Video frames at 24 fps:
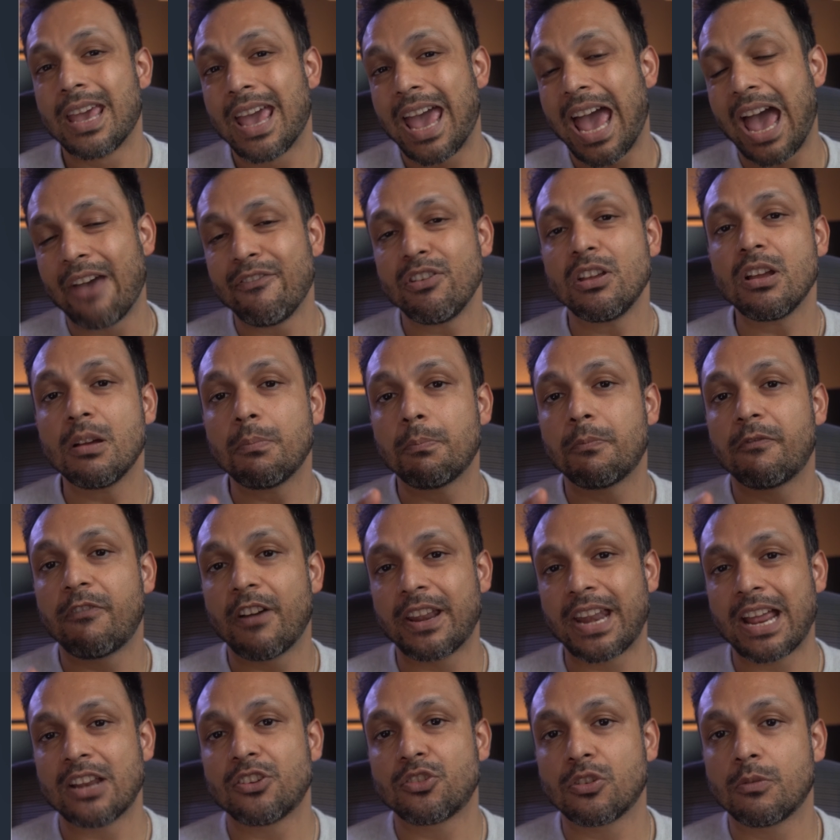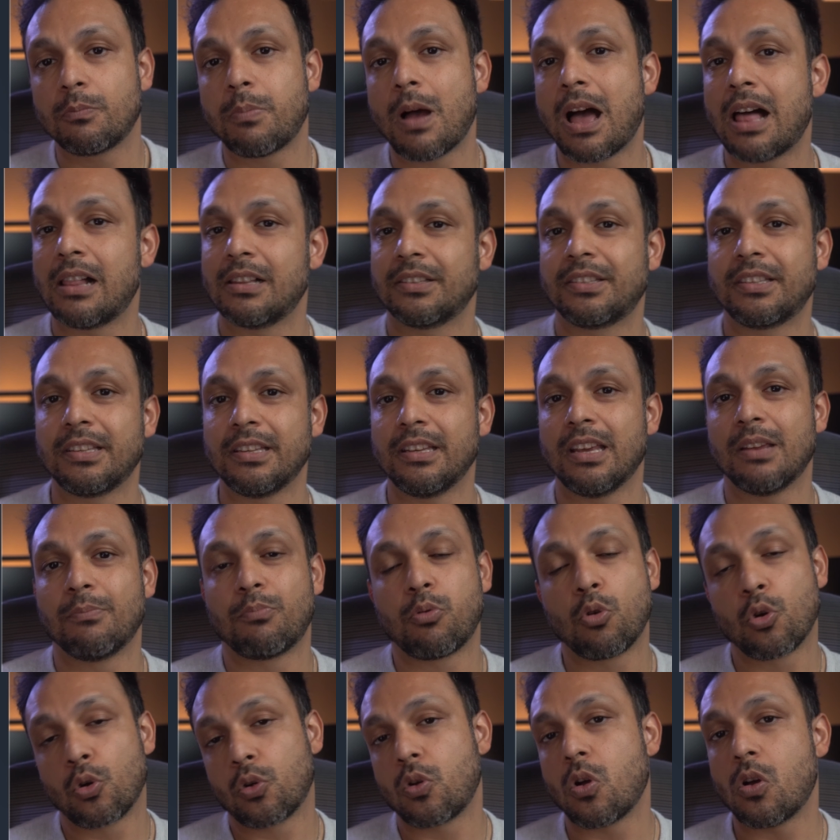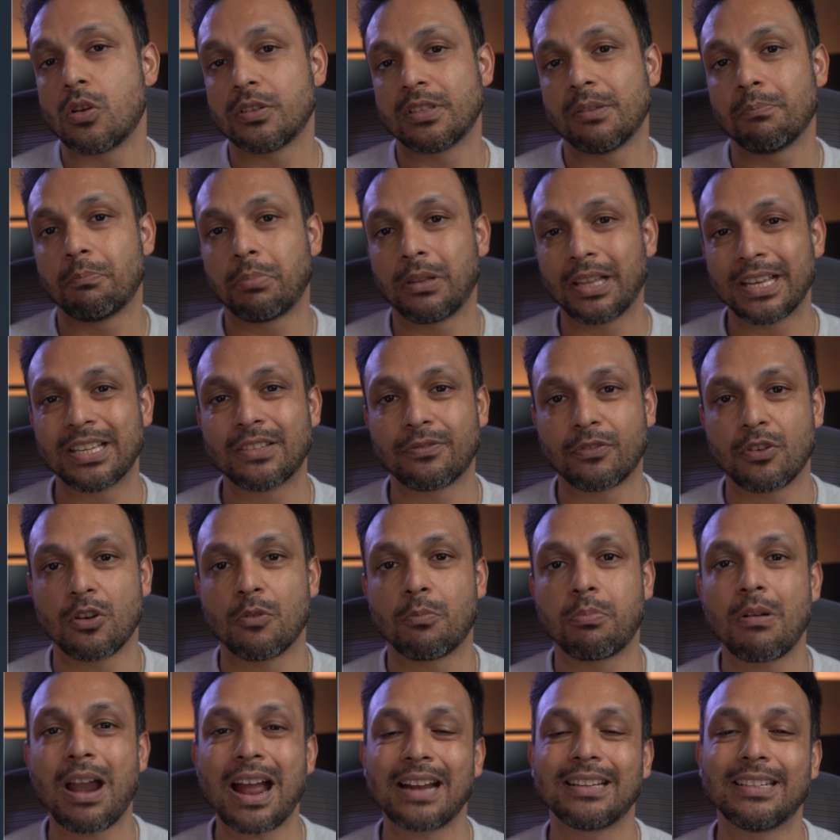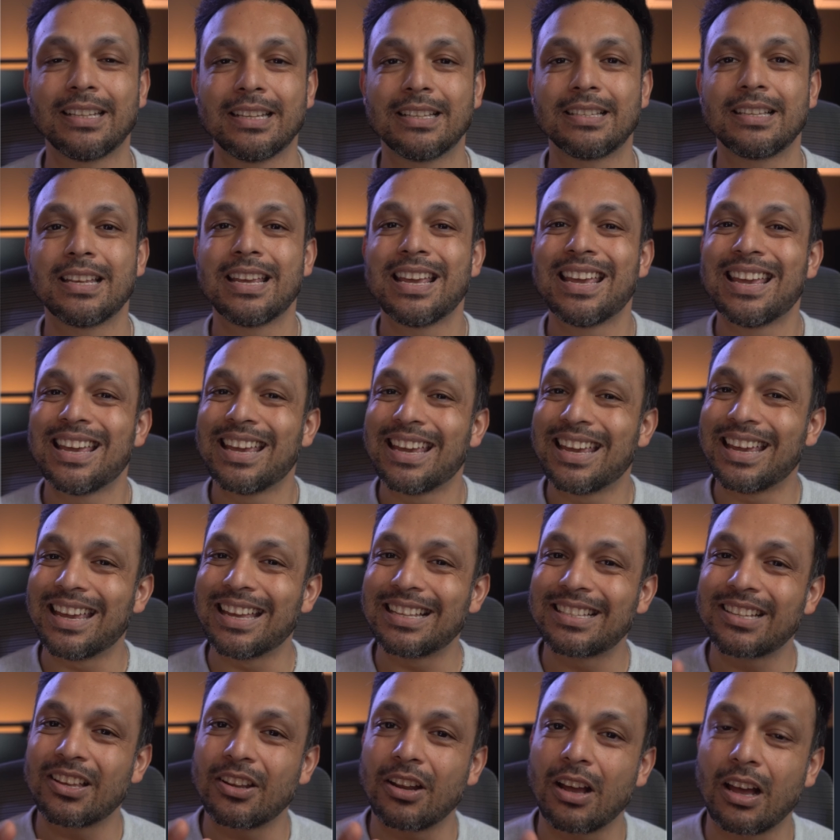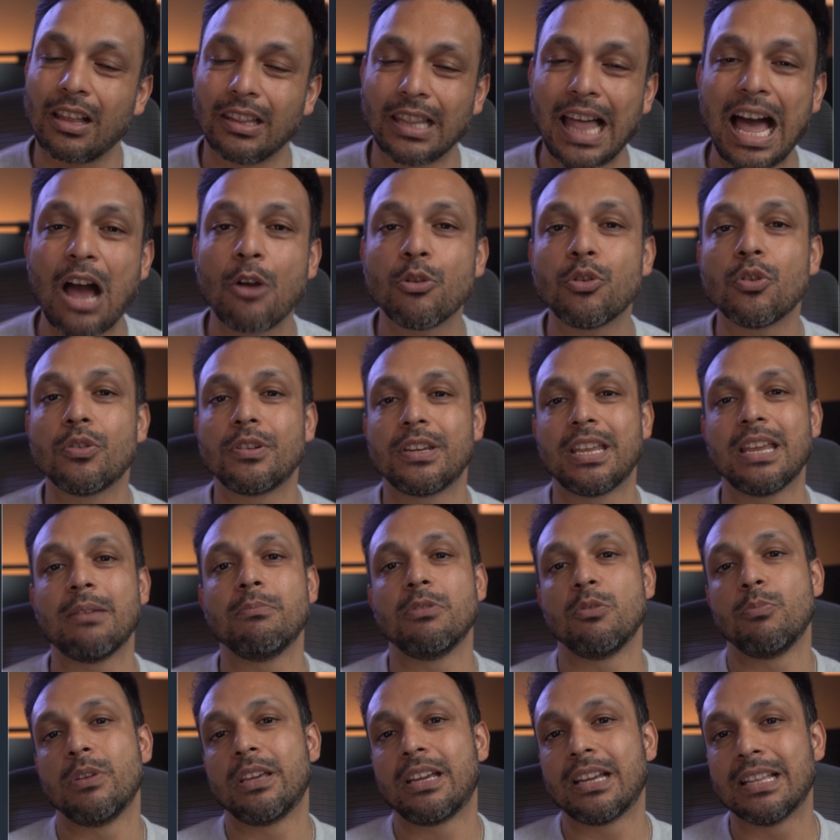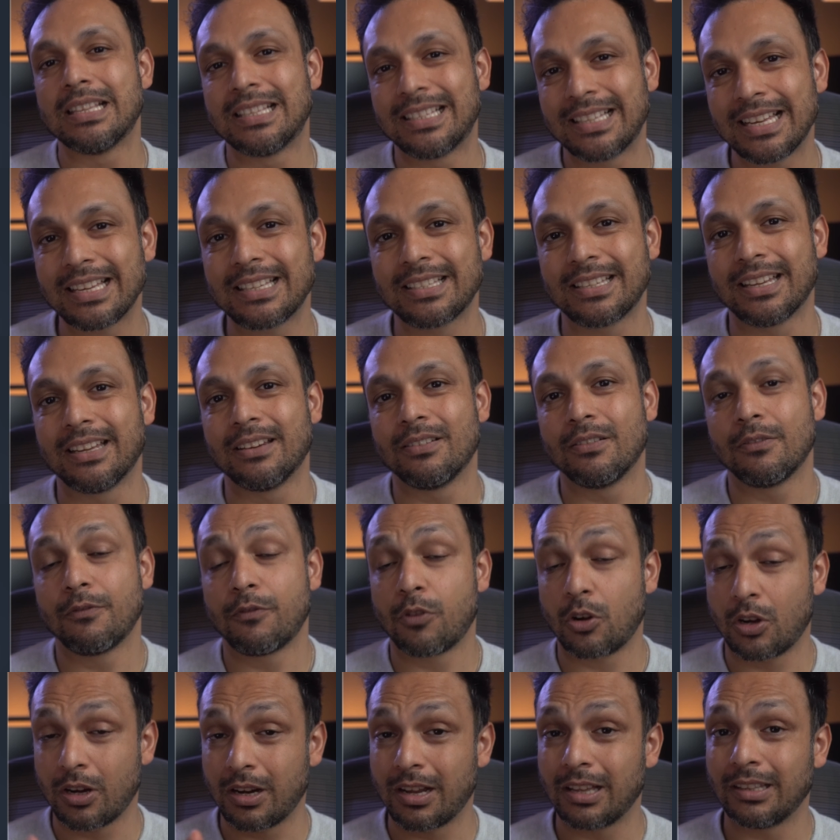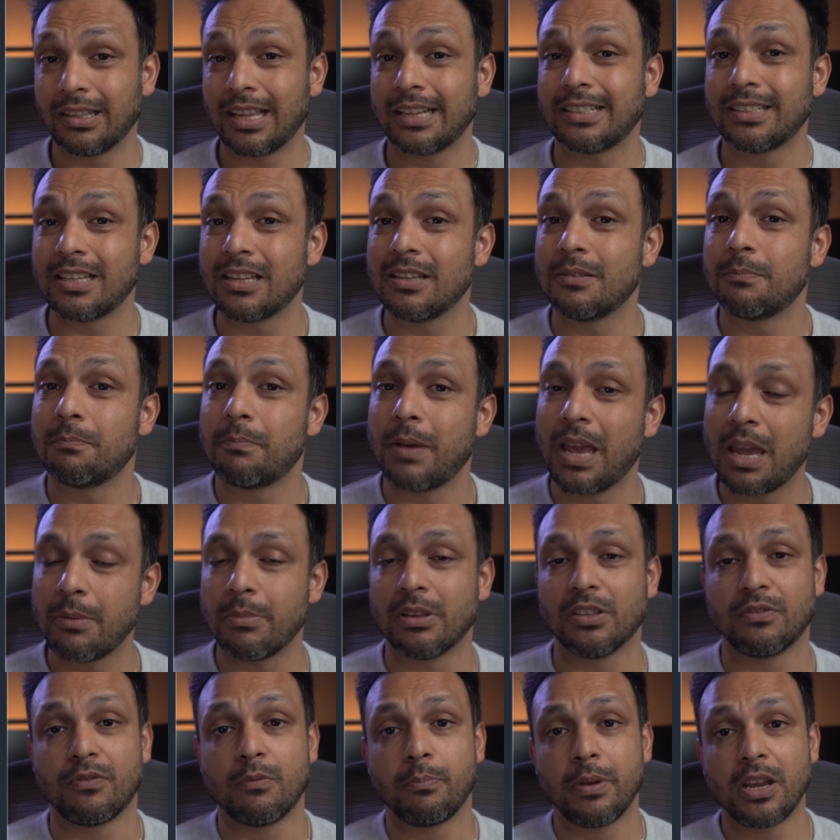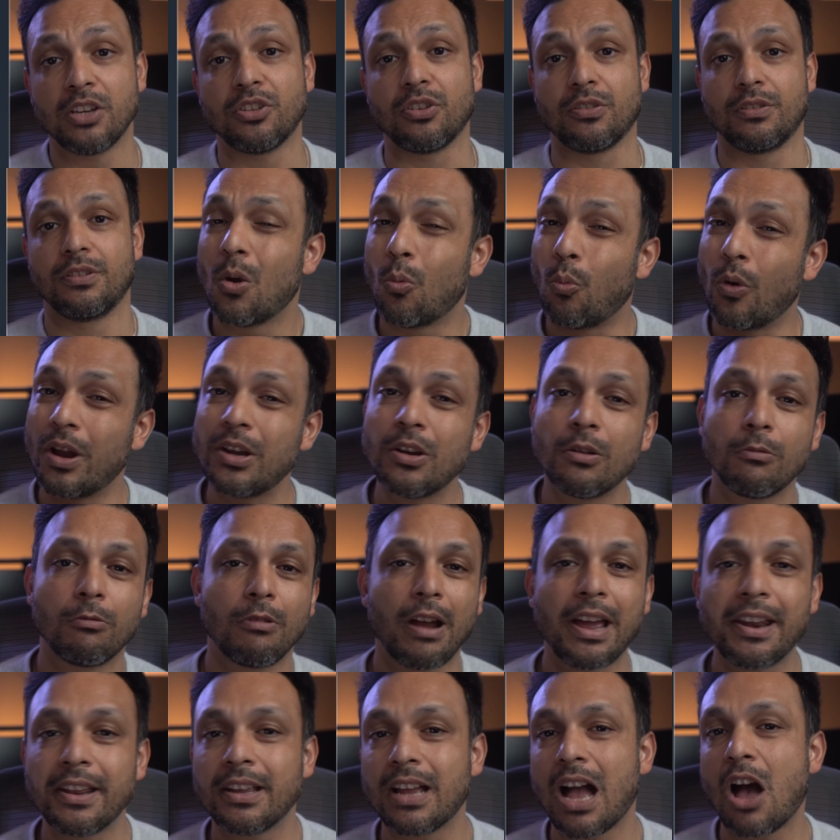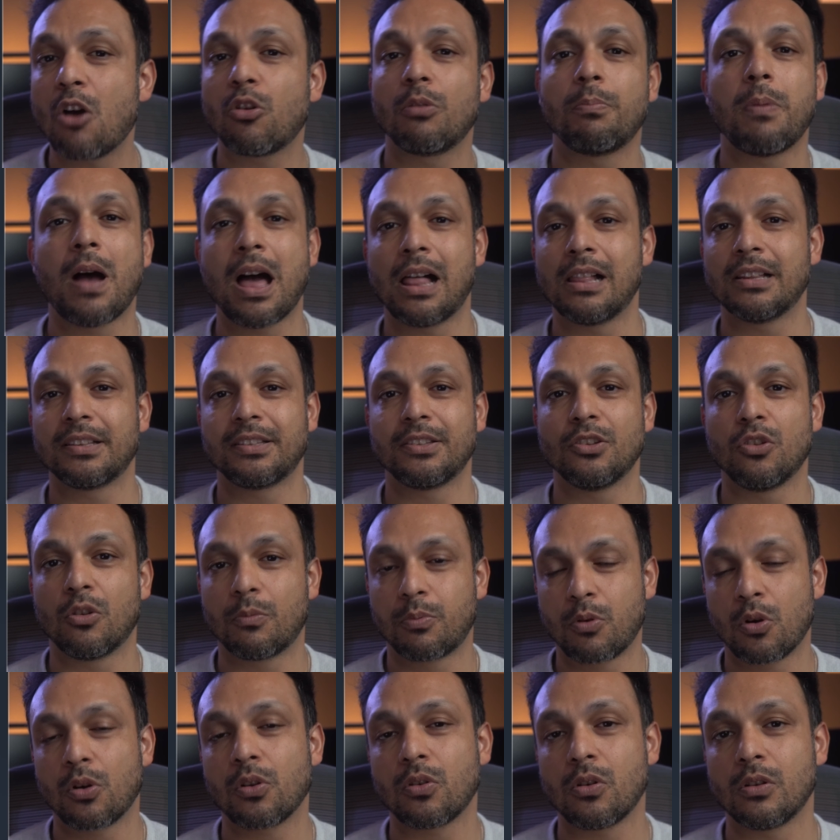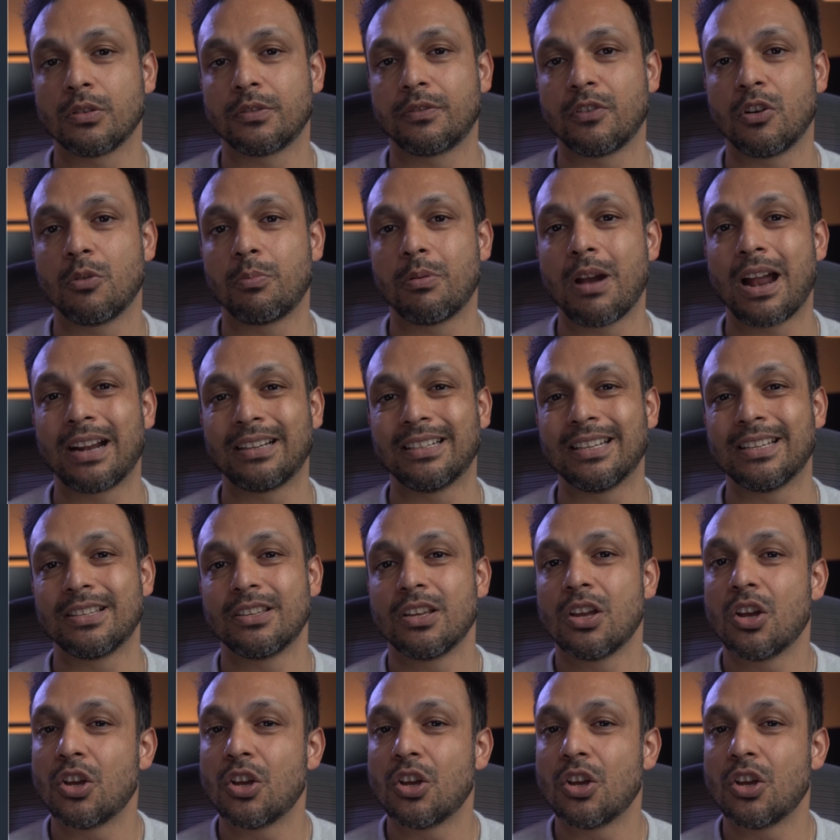Having a financial policy and protocols in place for your practice is going to allow your team to be consistent for collecting payments from patients. When you're writing out a policy or protocols for your practice,